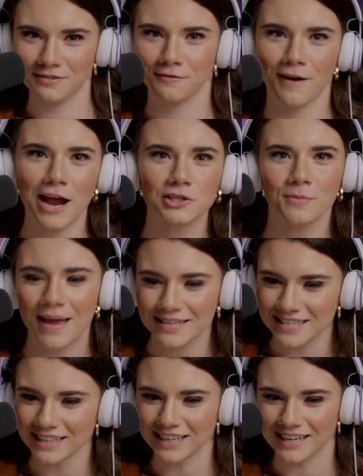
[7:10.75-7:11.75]
Fragile
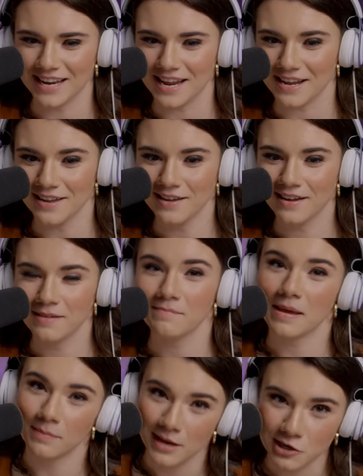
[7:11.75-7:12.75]
masculinity
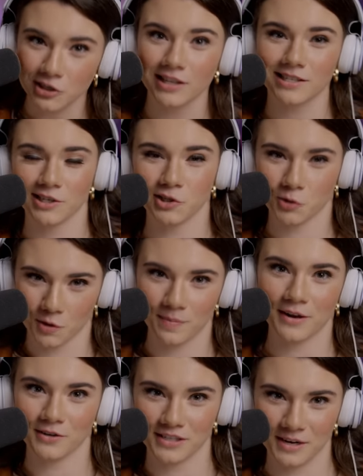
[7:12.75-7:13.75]
Maybe he should listen to Jordan
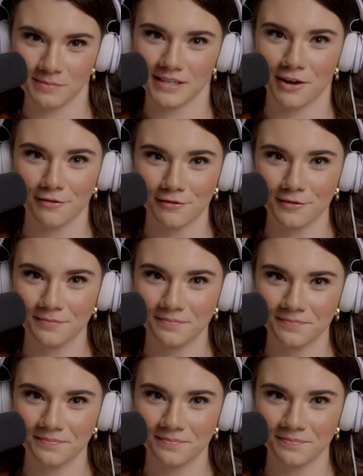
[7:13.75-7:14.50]
Peterson himself.